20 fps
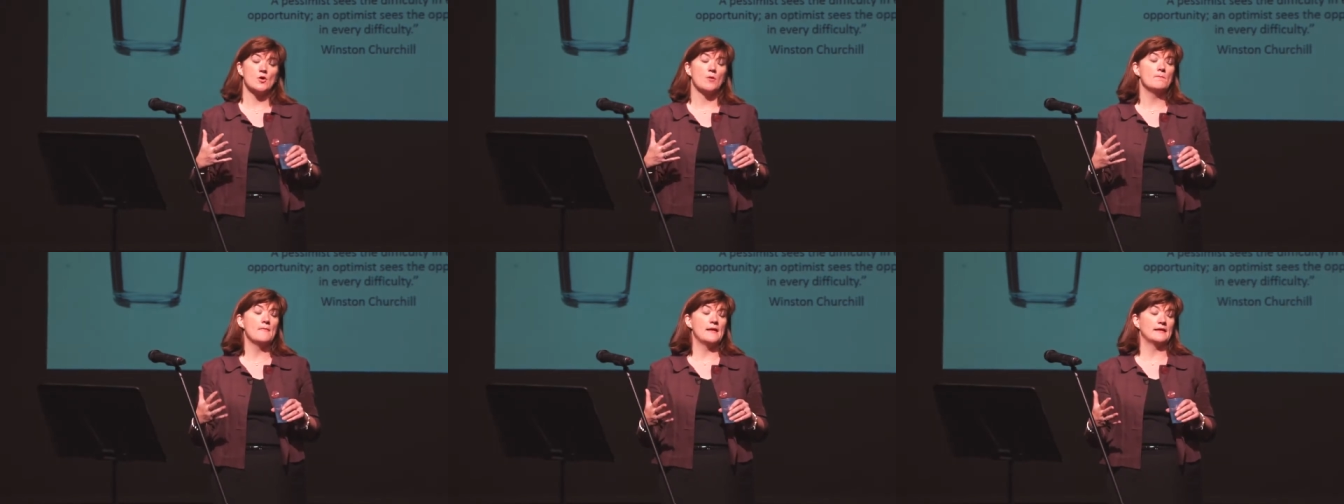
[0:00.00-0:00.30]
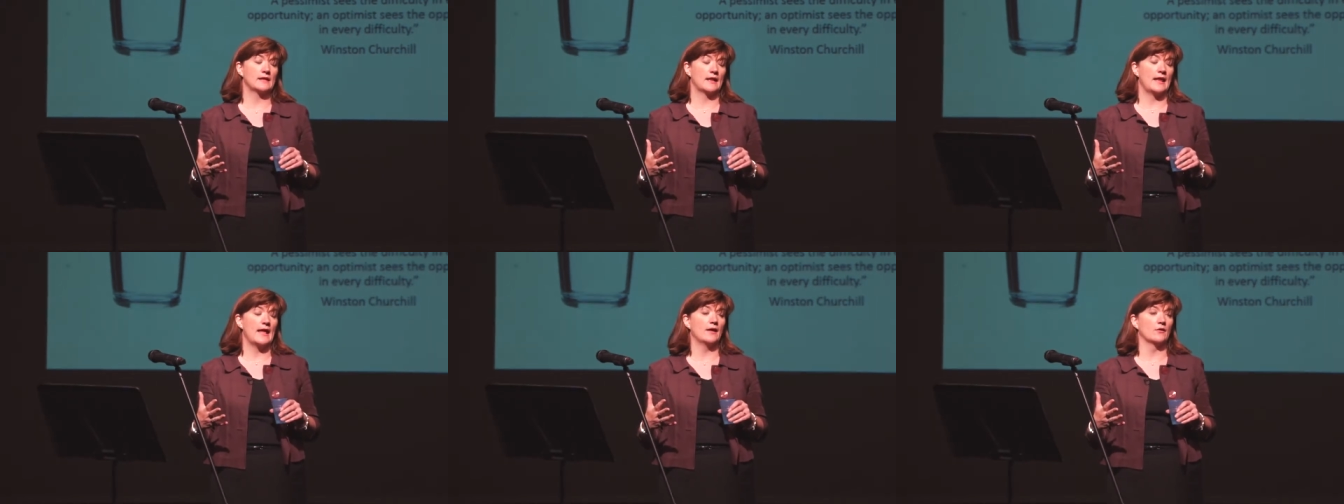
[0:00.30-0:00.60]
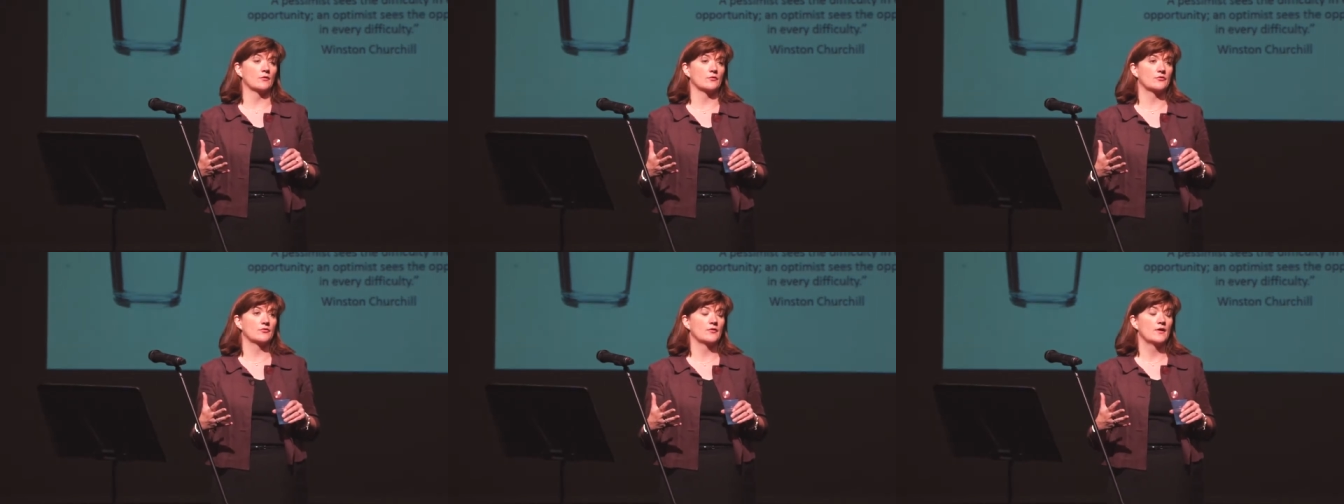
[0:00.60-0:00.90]
on mental
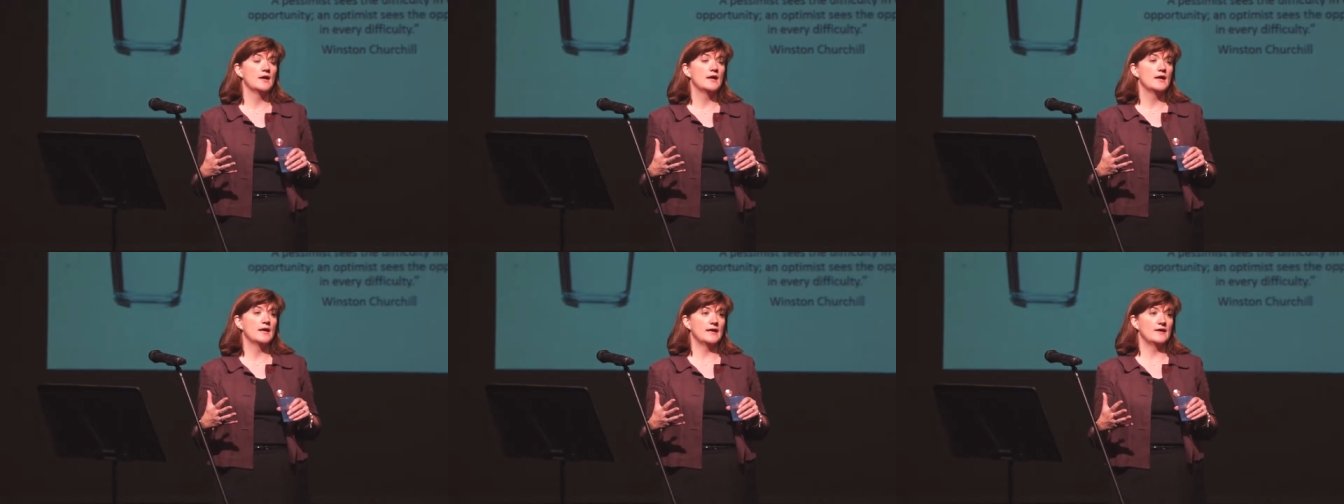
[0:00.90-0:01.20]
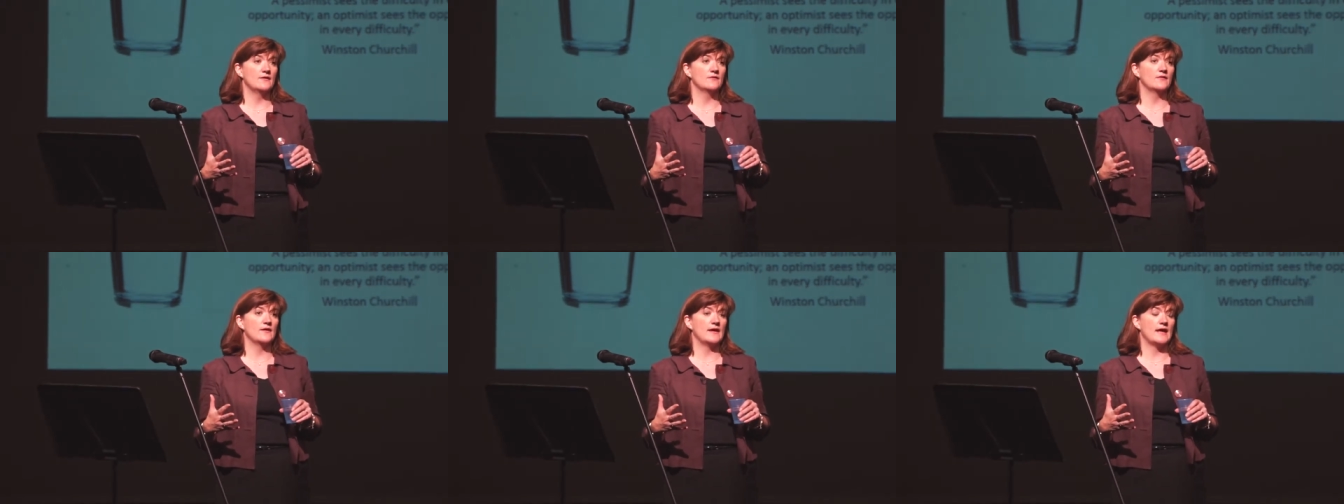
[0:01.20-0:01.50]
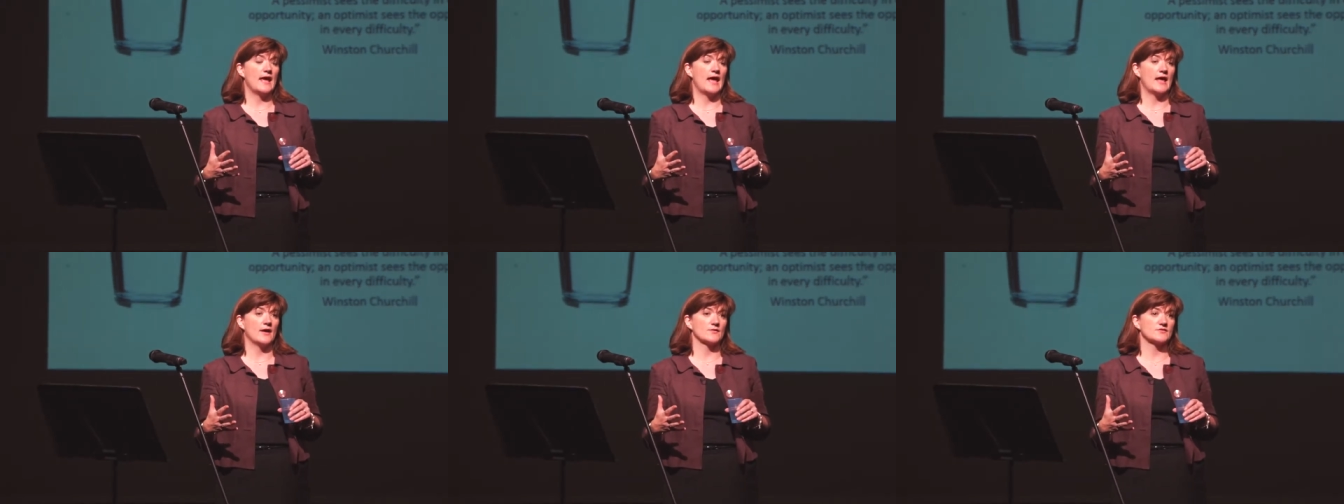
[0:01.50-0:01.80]
health in
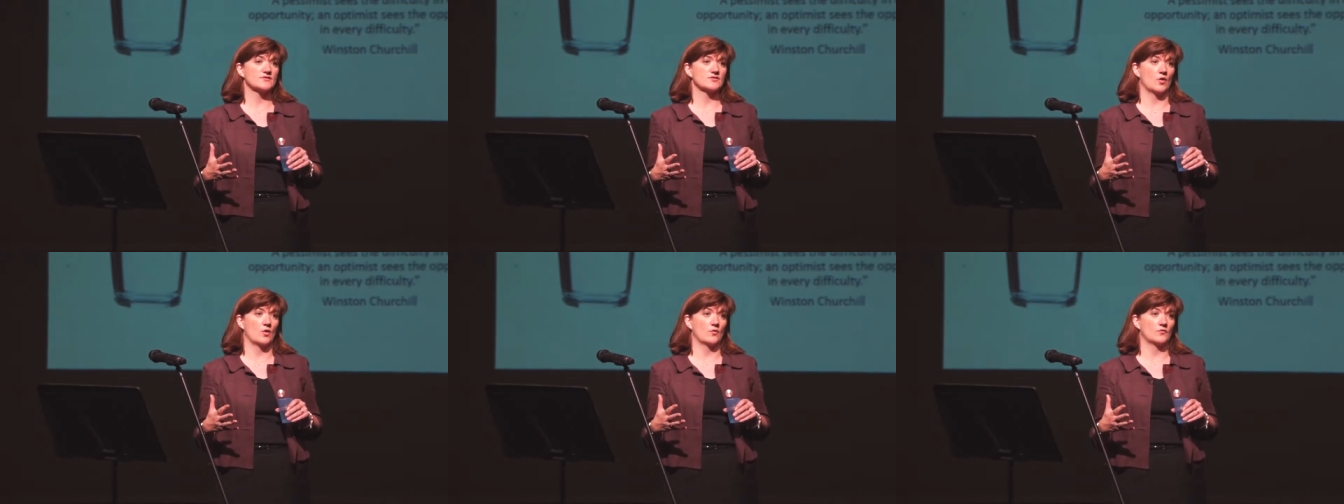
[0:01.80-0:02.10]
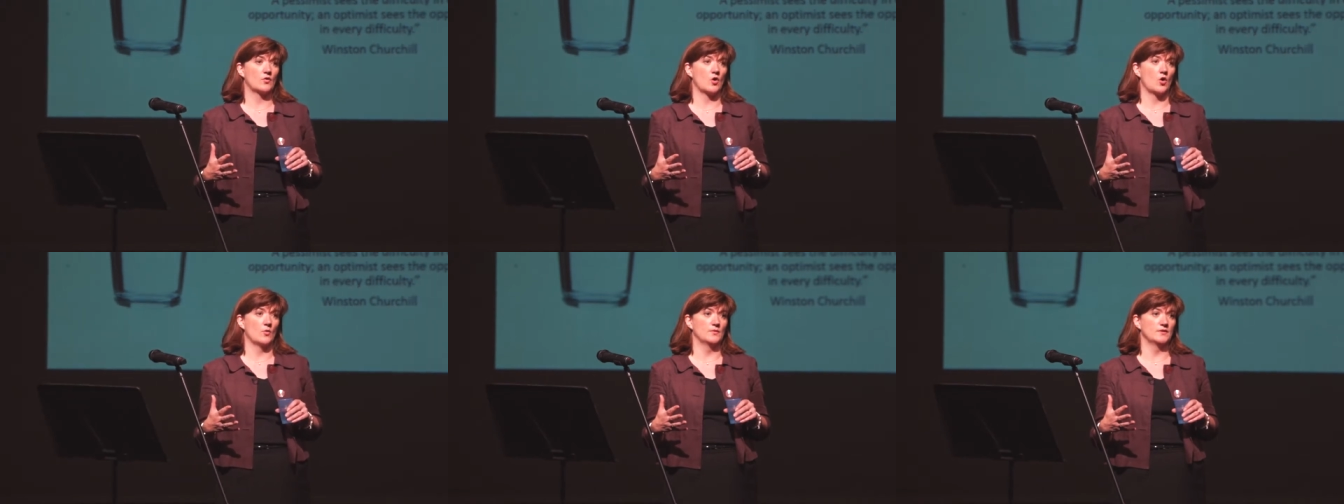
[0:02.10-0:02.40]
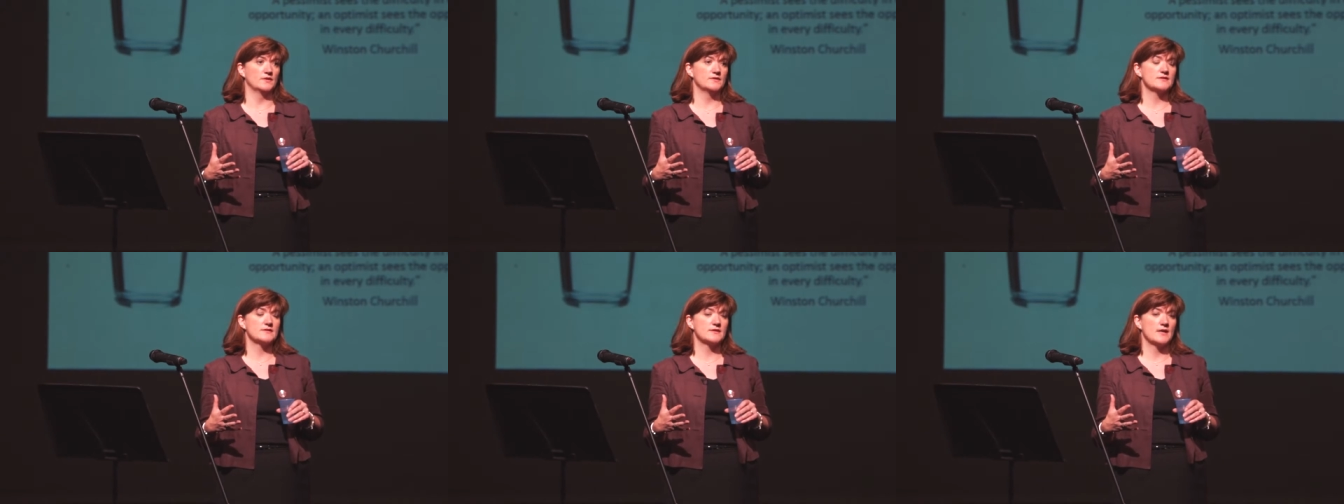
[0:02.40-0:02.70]
the House of
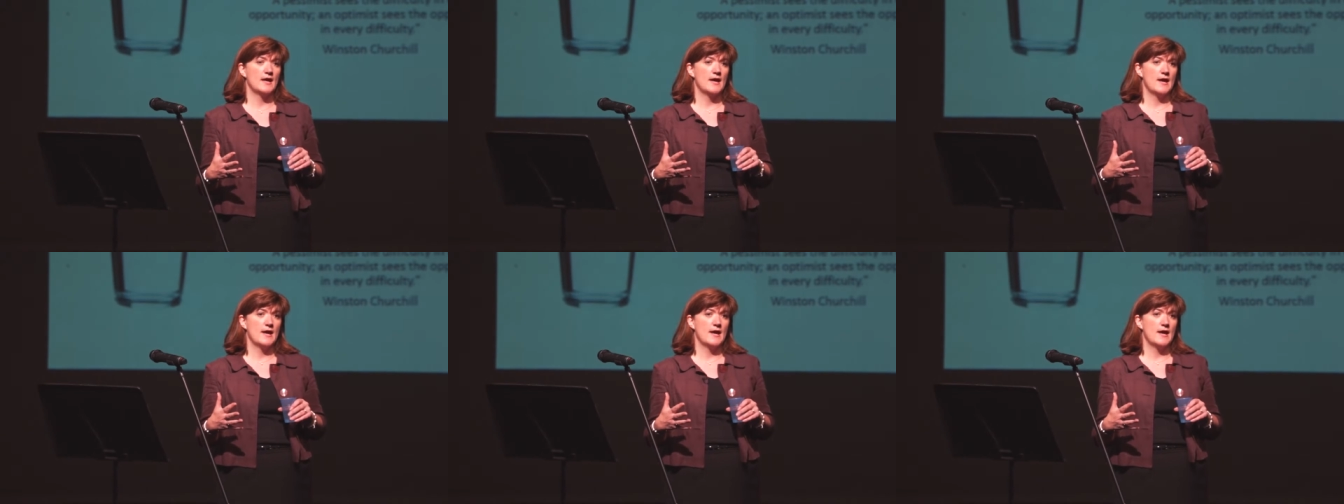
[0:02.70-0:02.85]
Commons.